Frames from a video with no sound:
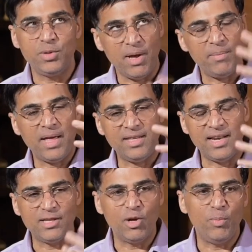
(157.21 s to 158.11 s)
So I had the
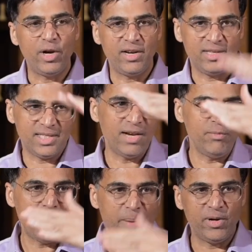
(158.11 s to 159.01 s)
telescope pointed to the sun,
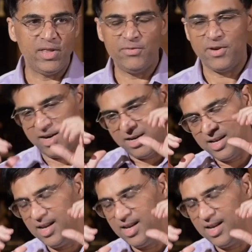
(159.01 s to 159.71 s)
paper in the front.